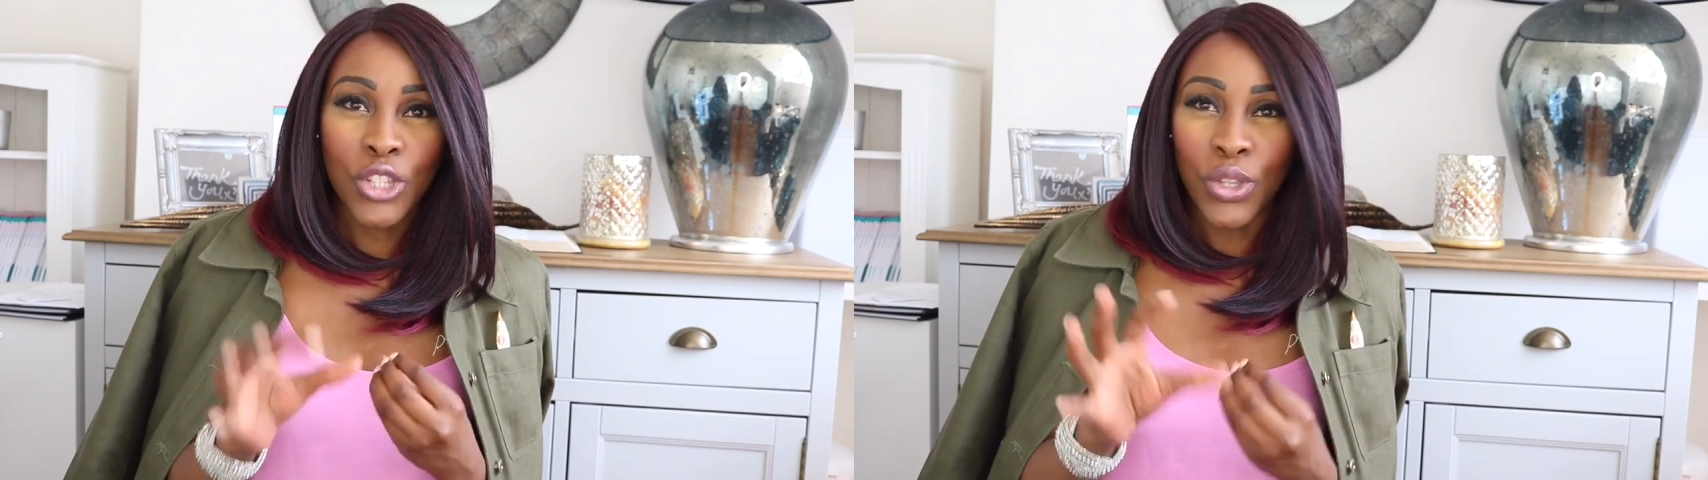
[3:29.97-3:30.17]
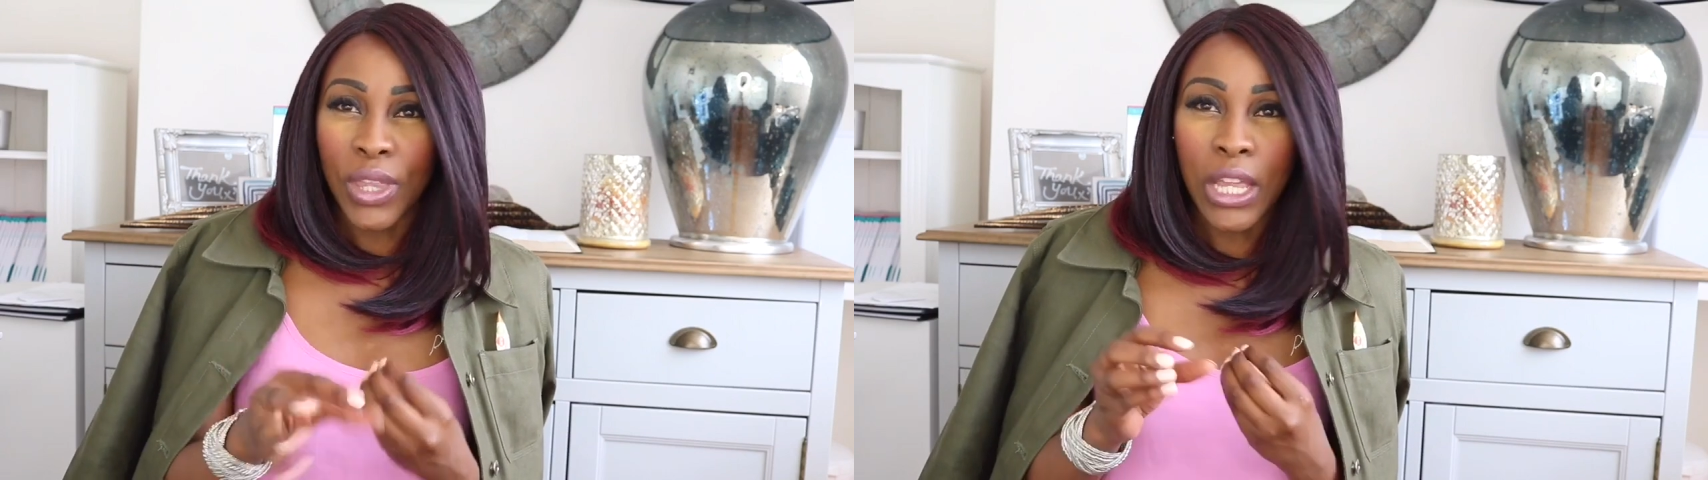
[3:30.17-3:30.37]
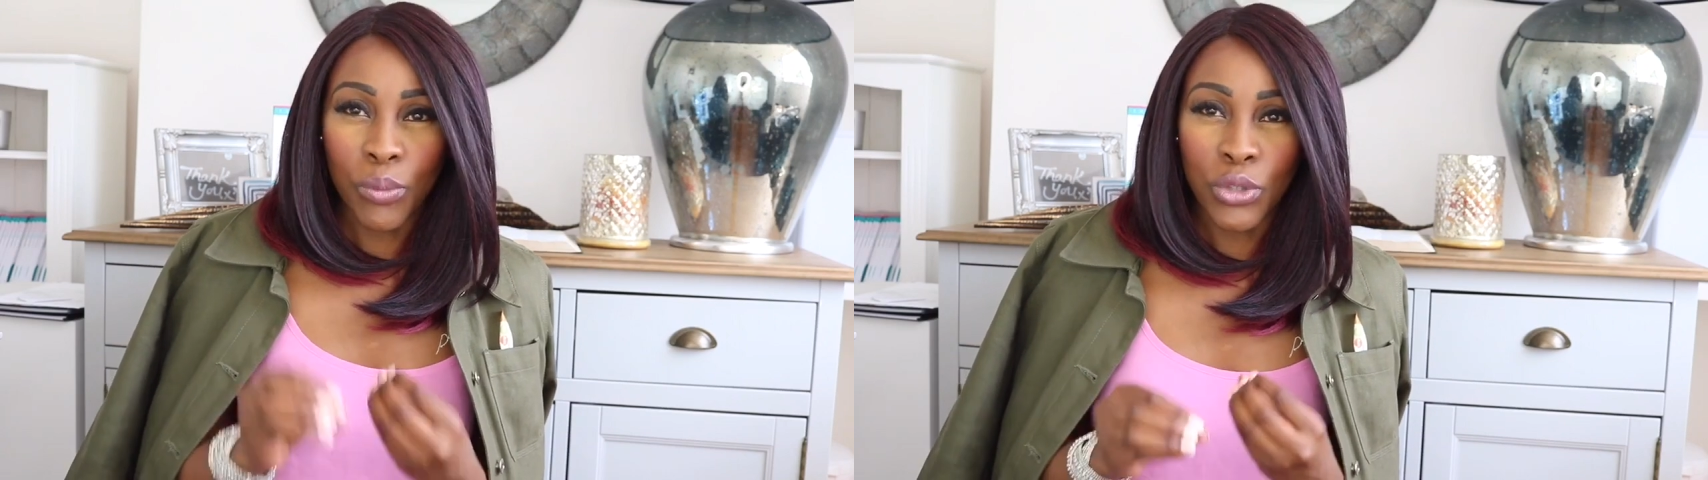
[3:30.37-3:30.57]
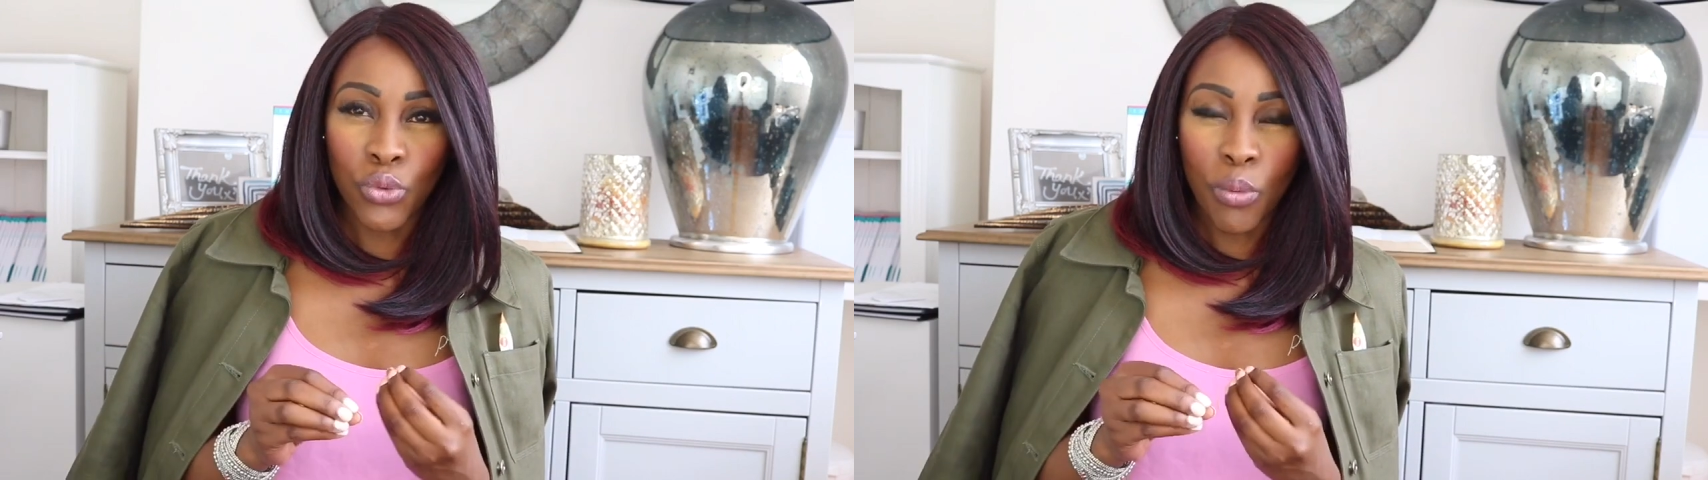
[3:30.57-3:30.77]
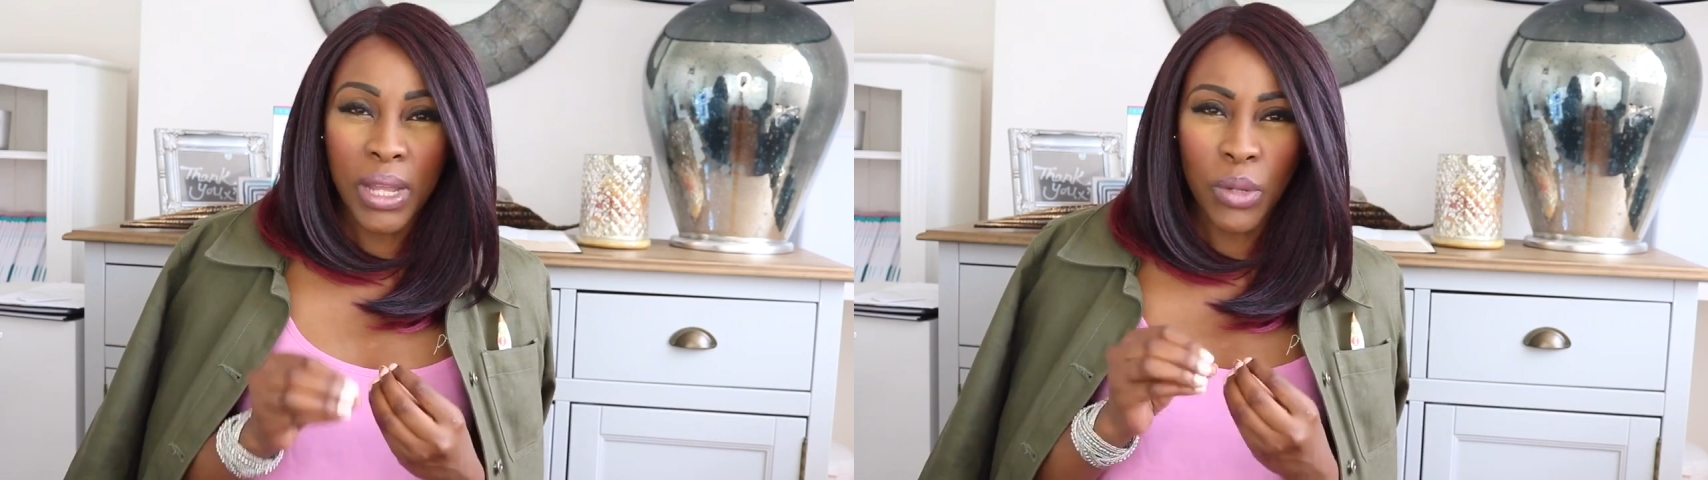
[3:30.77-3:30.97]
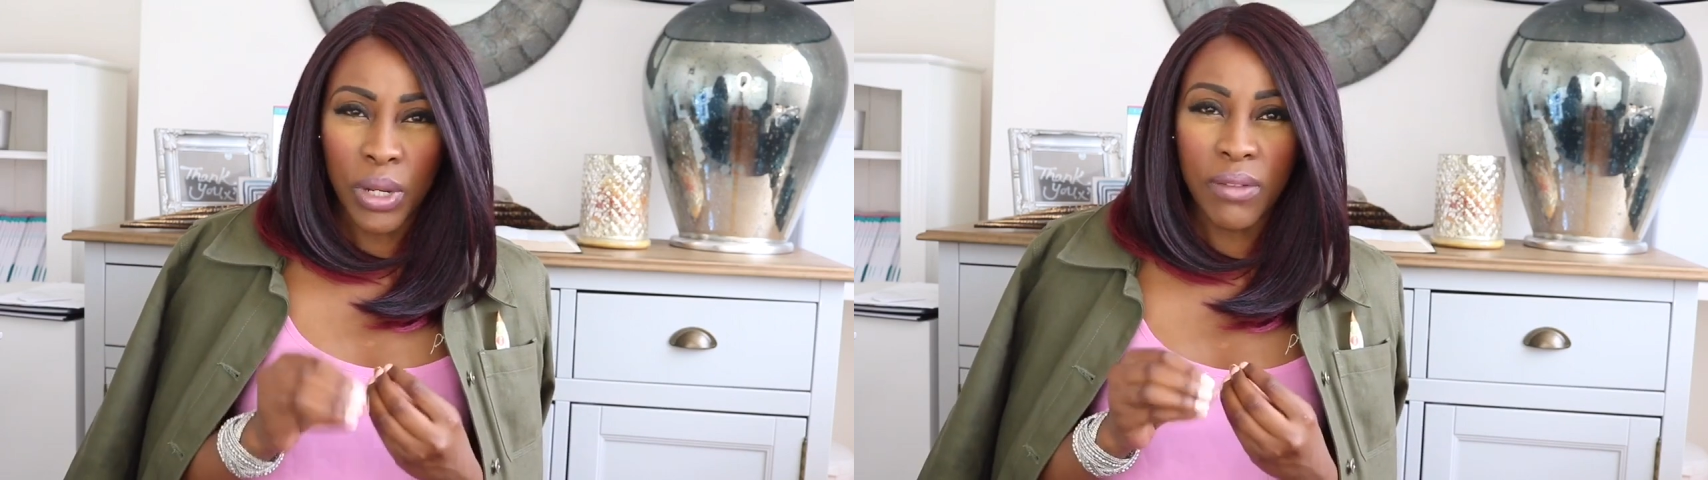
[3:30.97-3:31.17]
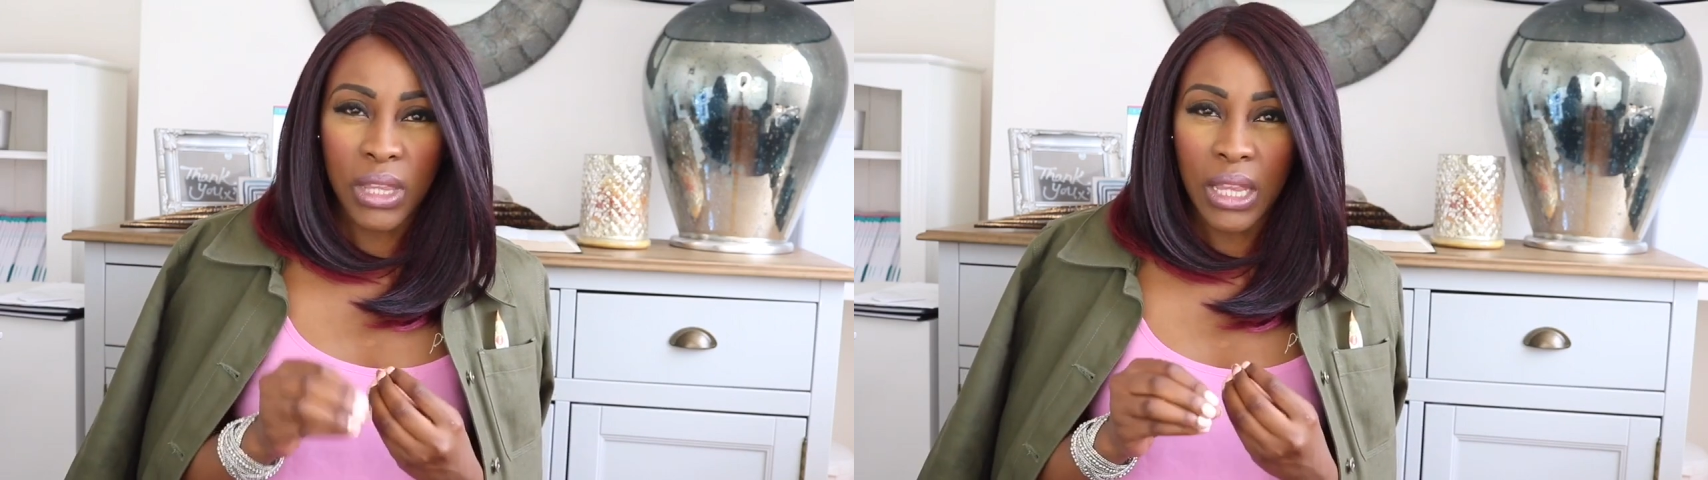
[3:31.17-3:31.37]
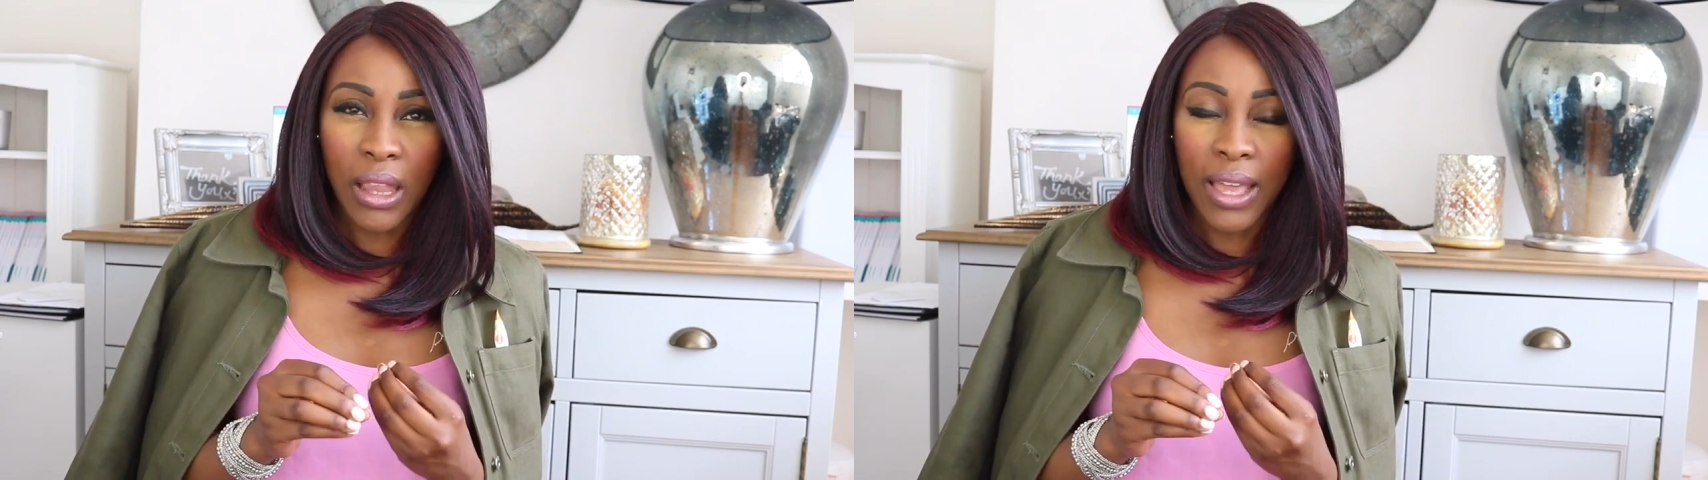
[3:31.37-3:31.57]
so they can withdraw money whenever
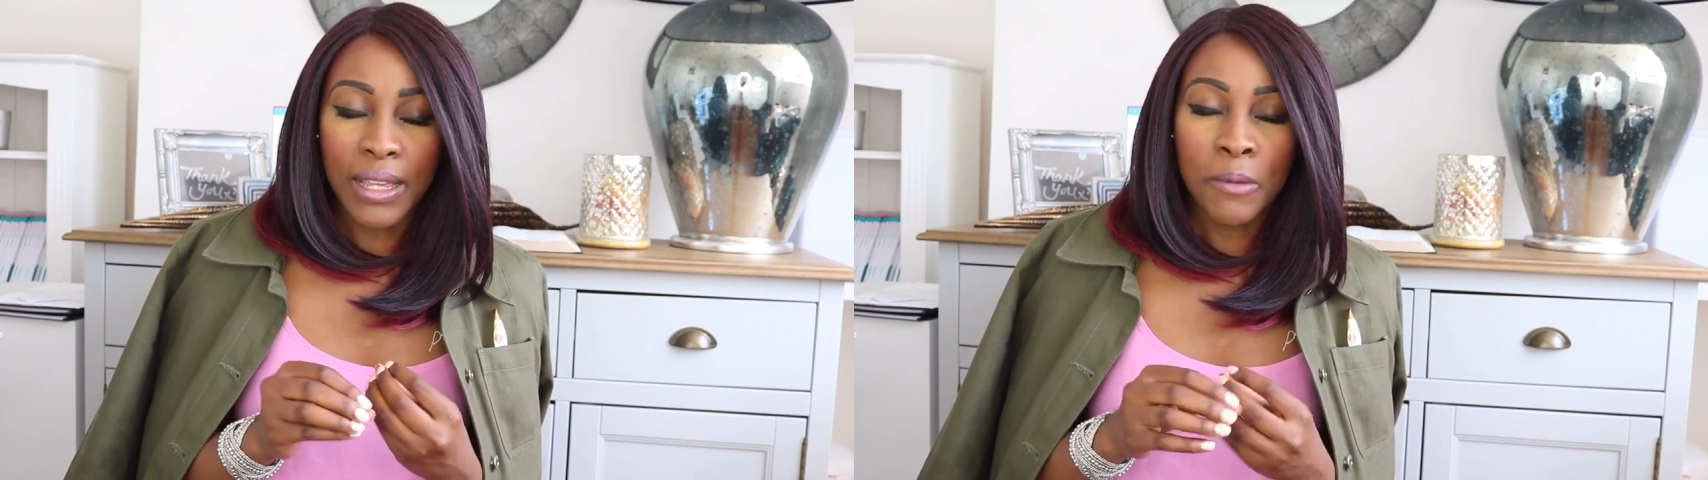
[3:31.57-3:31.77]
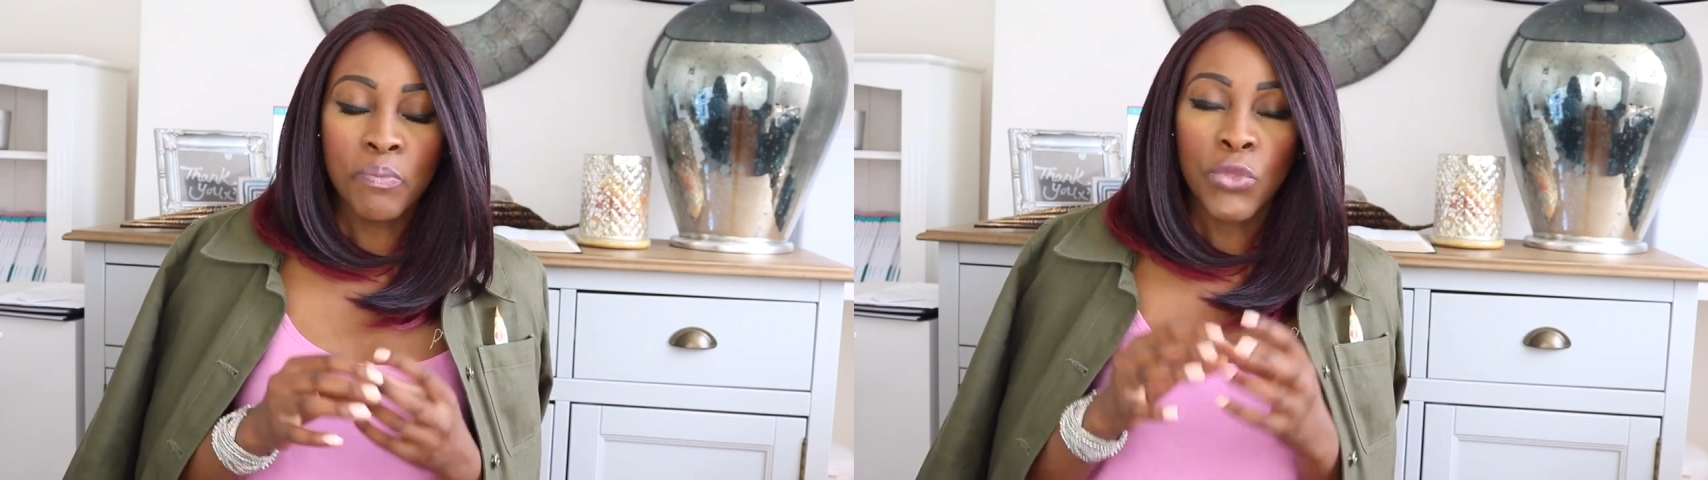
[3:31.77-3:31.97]
they like